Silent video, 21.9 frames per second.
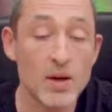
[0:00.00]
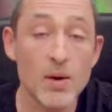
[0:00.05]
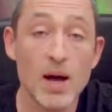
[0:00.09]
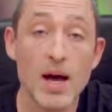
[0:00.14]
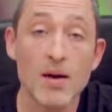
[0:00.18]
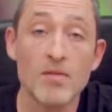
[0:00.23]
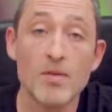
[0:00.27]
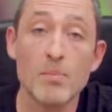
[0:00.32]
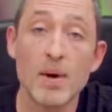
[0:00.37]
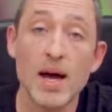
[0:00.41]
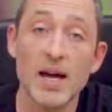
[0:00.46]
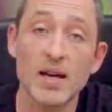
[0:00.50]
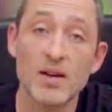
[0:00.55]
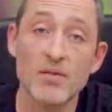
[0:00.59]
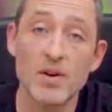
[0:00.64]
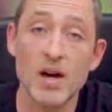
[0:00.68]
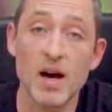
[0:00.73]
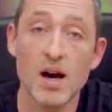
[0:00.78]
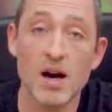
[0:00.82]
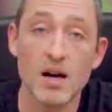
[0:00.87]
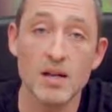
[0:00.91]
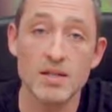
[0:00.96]
you have a pack of
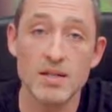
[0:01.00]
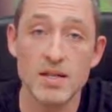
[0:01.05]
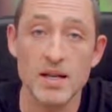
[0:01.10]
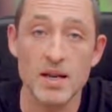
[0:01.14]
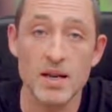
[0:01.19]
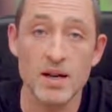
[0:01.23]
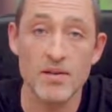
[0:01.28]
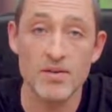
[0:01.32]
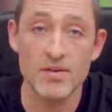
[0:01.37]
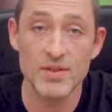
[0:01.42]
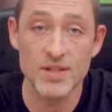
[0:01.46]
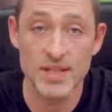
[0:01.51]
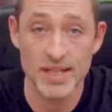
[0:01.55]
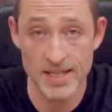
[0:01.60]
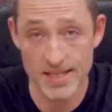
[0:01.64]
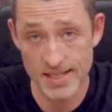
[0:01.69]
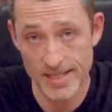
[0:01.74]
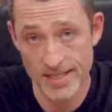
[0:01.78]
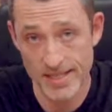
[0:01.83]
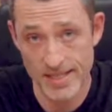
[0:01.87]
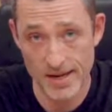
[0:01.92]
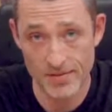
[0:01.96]
cards here,
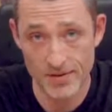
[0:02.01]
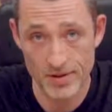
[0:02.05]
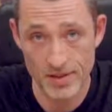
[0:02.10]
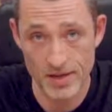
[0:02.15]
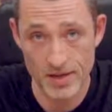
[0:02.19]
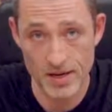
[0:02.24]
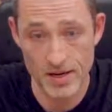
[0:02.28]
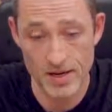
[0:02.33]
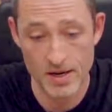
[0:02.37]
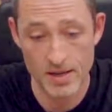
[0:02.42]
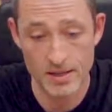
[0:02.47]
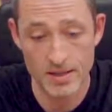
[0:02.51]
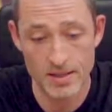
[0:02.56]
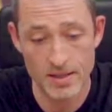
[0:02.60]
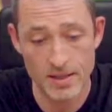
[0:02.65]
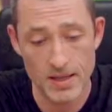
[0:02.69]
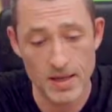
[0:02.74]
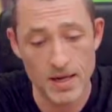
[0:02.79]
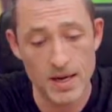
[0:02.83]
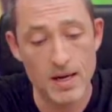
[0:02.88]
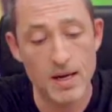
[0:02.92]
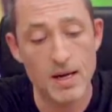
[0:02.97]
67 cards.
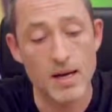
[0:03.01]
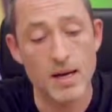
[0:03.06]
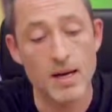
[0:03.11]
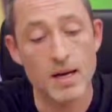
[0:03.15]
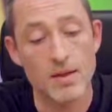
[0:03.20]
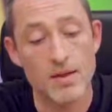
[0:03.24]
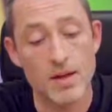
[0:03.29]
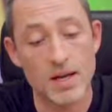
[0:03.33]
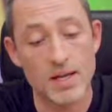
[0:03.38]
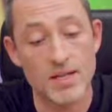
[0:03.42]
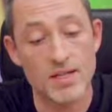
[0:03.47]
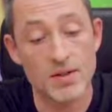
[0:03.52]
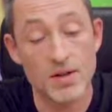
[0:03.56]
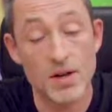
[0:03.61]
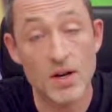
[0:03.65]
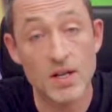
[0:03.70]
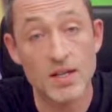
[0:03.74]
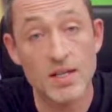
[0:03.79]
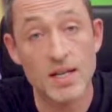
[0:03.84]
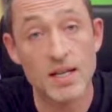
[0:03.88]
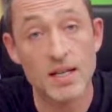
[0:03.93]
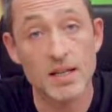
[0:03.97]
There's
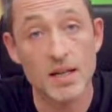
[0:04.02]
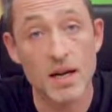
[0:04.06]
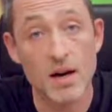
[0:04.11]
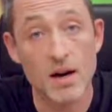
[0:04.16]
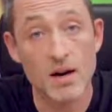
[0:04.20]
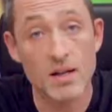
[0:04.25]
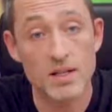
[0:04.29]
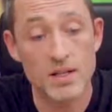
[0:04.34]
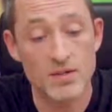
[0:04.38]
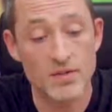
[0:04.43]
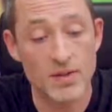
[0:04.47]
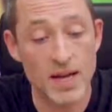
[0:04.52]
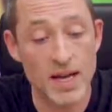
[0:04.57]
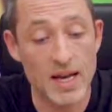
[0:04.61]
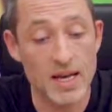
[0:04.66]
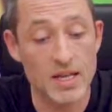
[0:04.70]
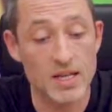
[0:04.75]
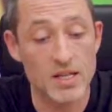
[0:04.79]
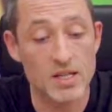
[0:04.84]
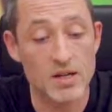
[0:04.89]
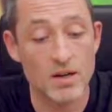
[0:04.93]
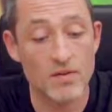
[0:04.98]
13 cards for
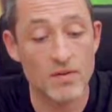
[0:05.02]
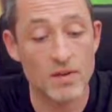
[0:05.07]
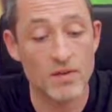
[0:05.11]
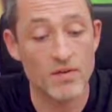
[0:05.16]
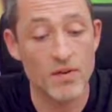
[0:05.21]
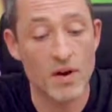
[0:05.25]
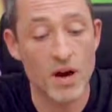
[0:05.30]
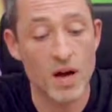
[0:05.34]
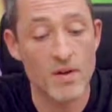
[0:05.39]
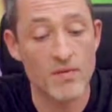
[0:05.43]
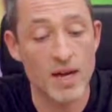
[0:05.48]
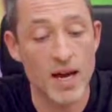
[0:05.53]
each of the 5